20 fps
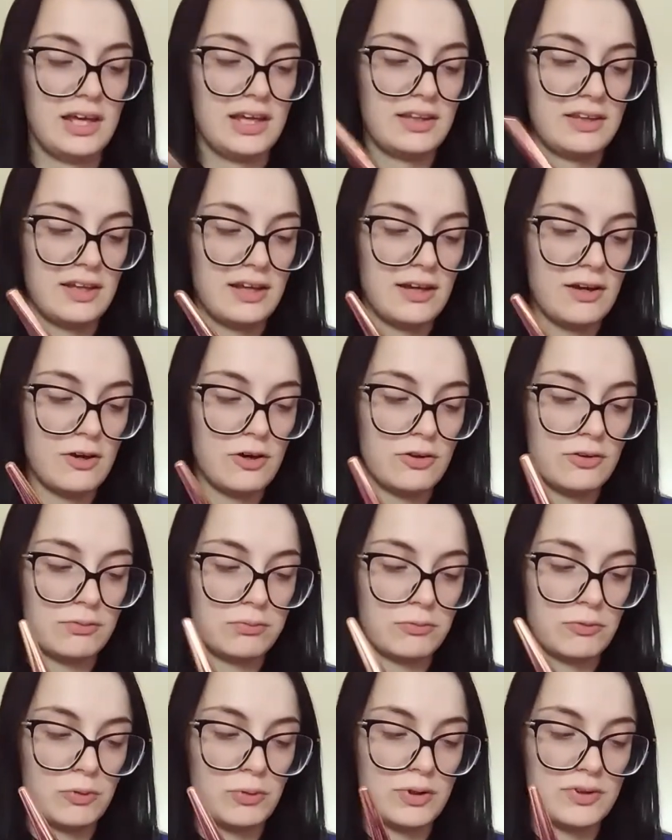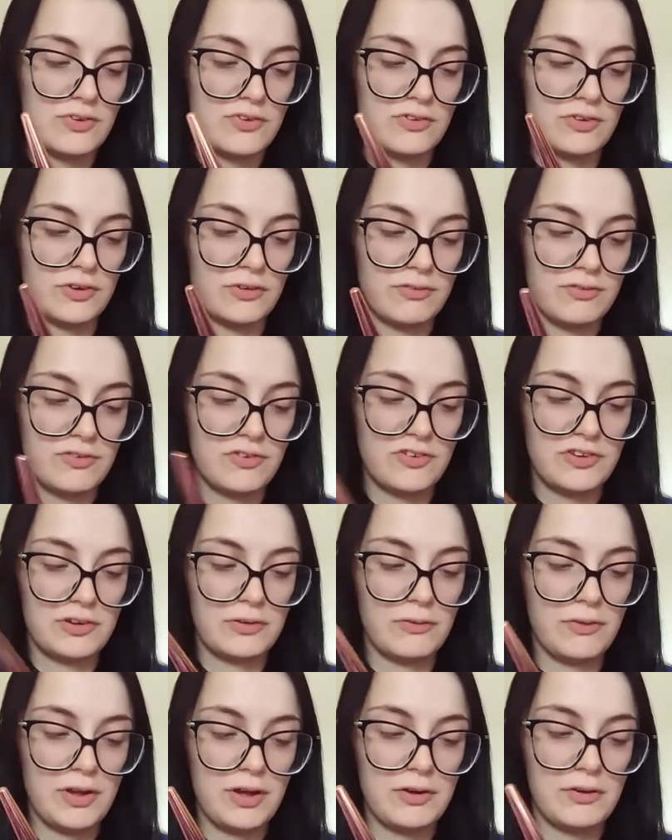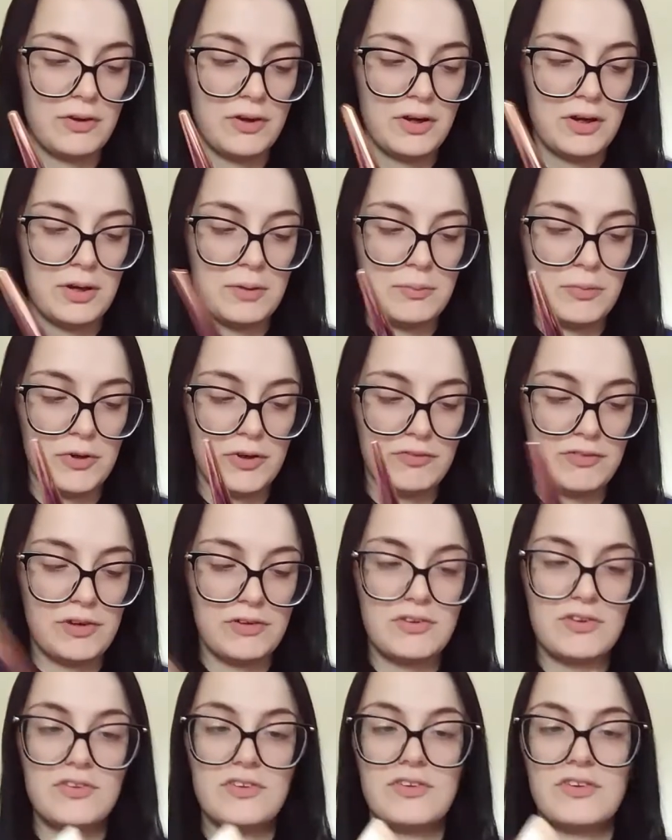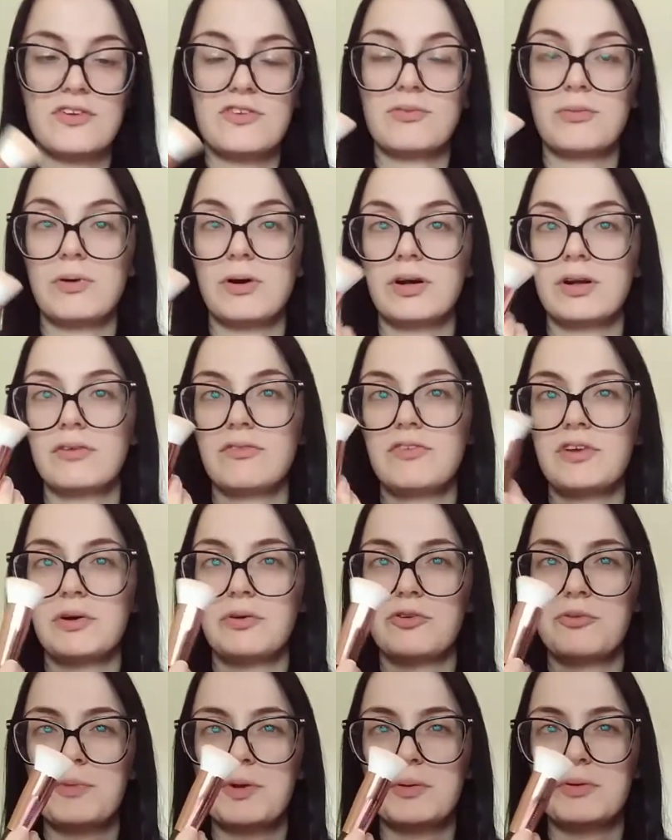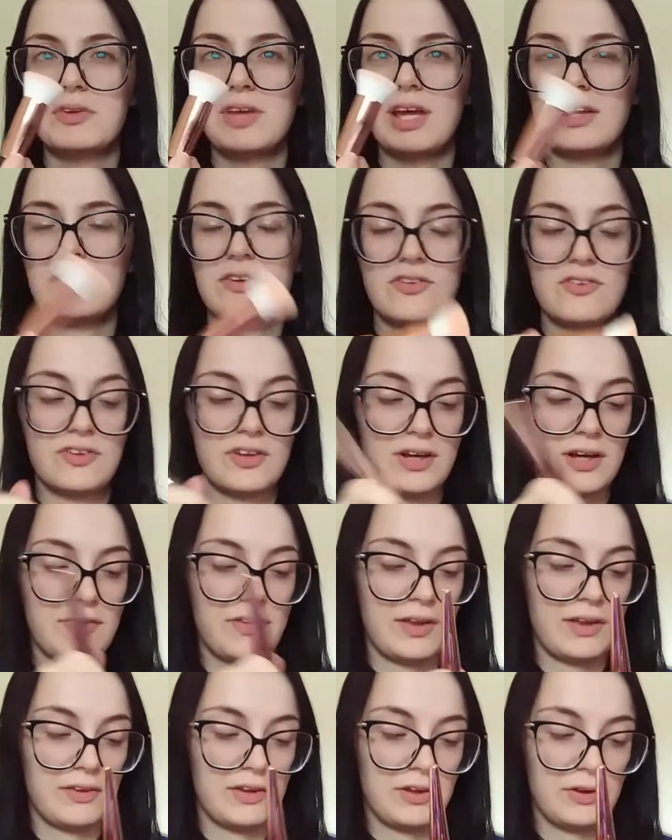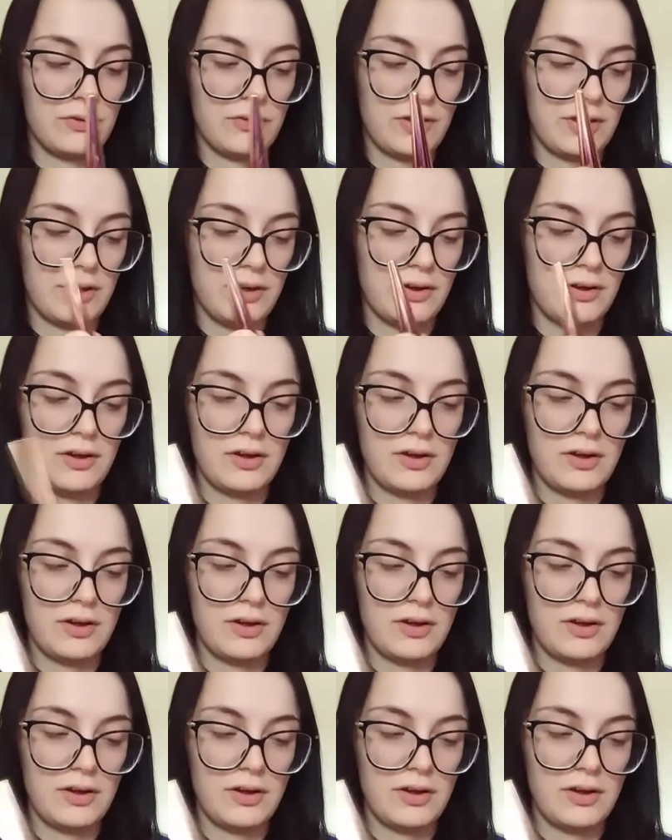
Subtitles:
They are quite soft still though, but I've noticed that this one feels a bit denser than the other.